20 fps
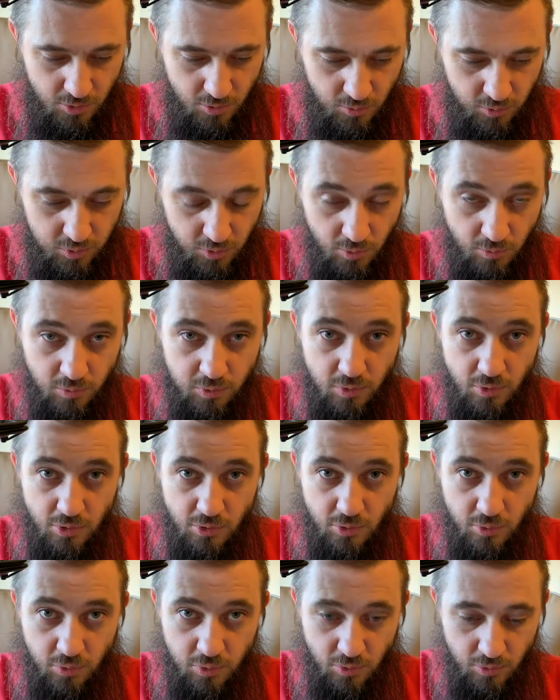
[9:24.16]
whoop,
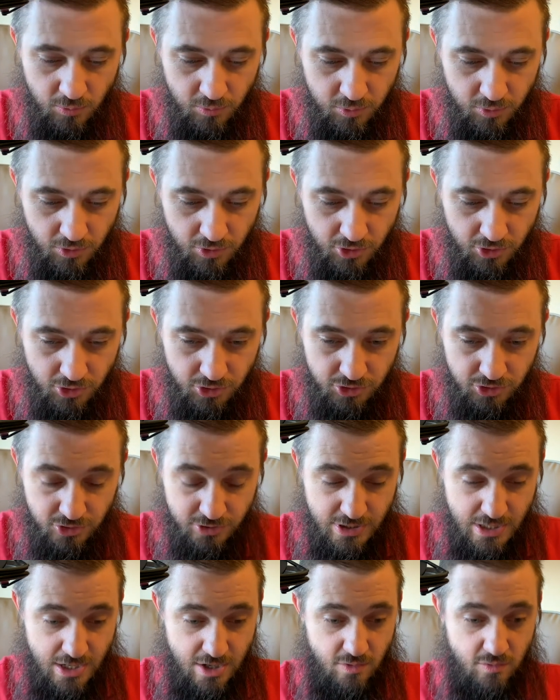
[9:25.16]
whoop, you're
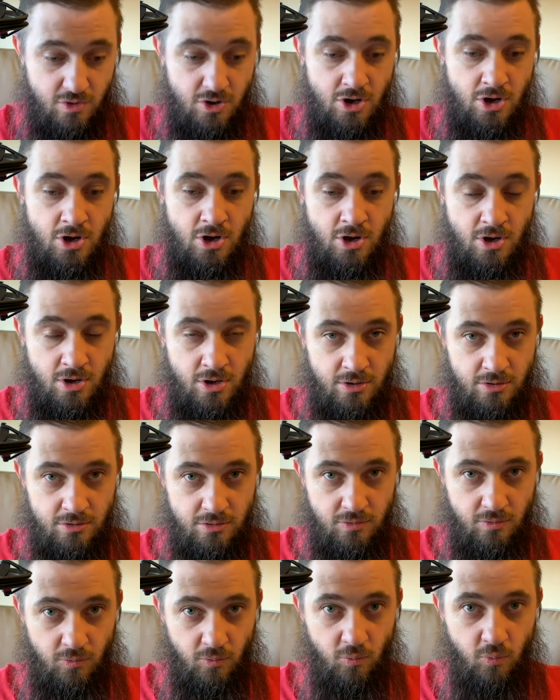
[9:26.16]
now
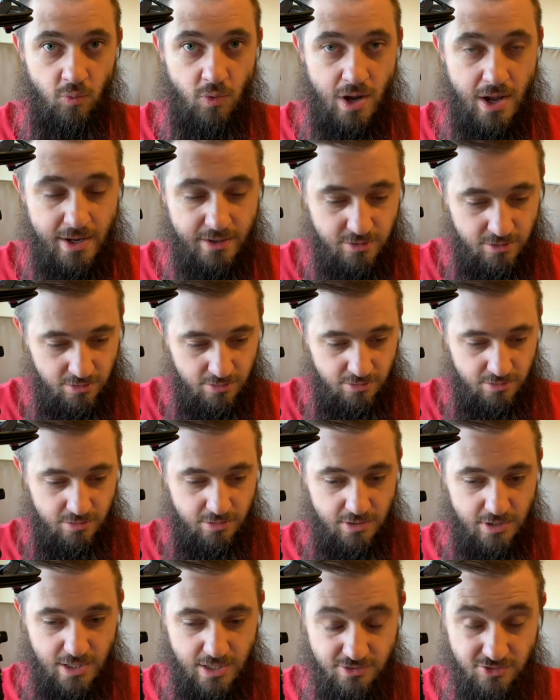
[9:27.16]
wider
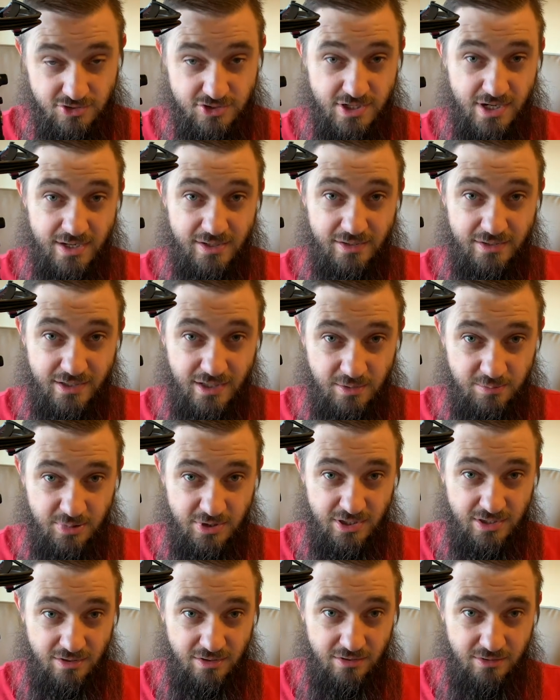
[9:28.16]
and you're titling up
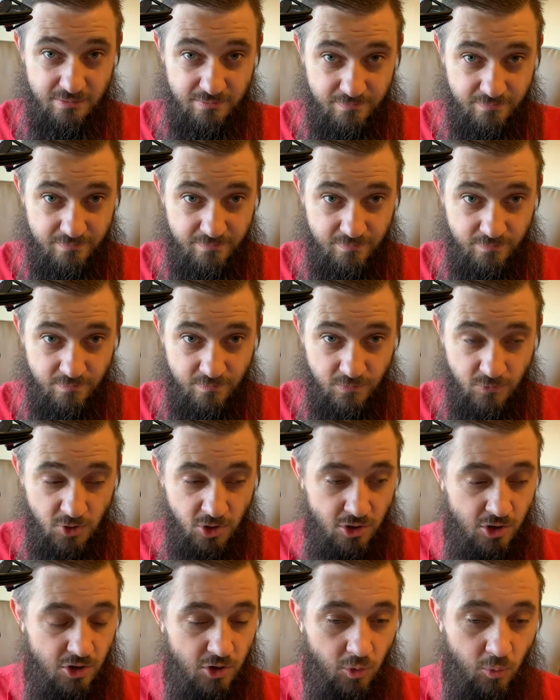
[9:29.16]
here.
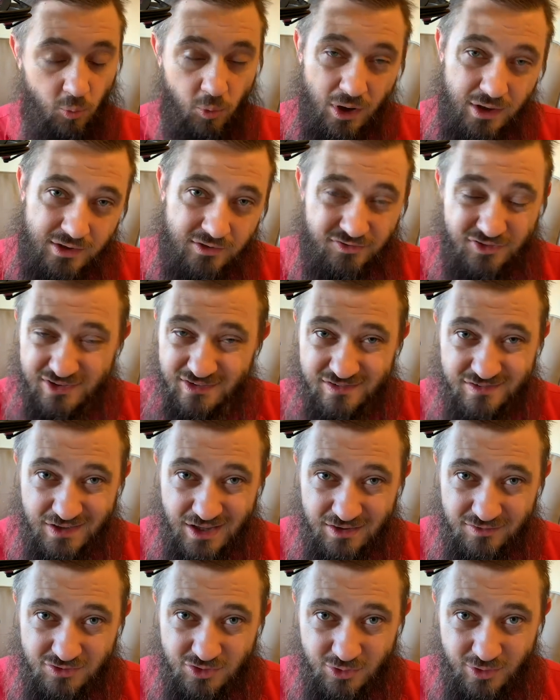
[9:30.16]
What if
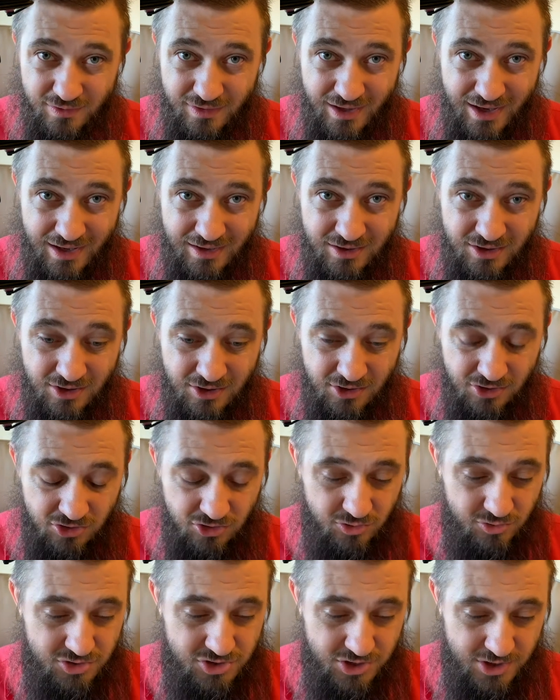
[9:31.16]
instead of doing that,
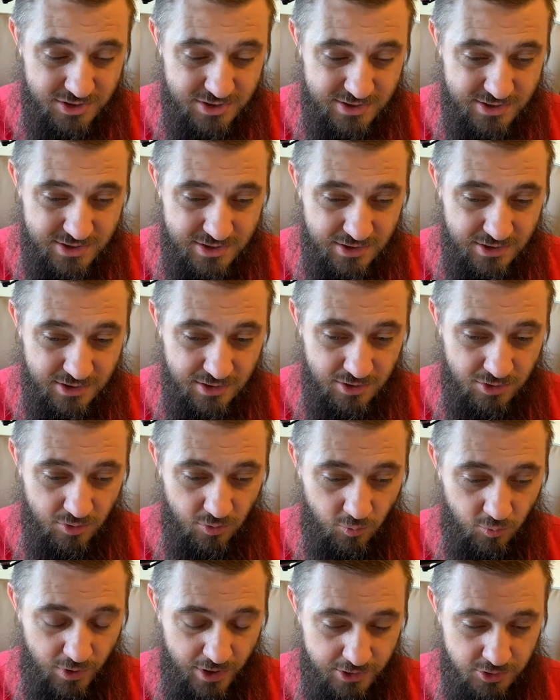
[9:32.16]
you just
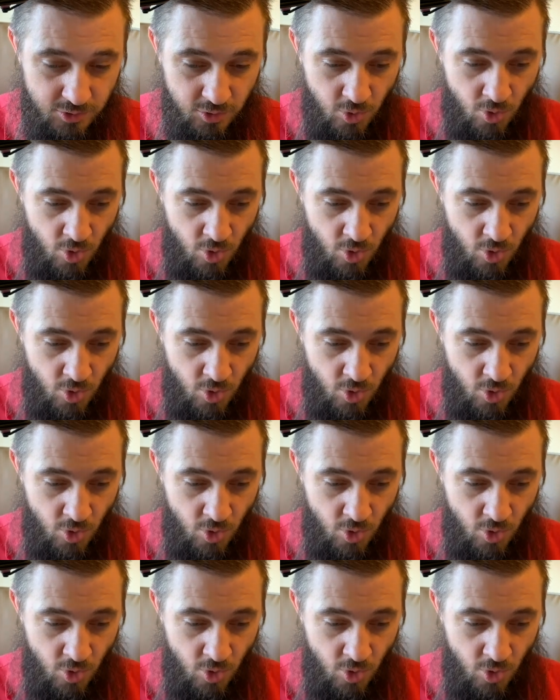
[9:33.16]
went,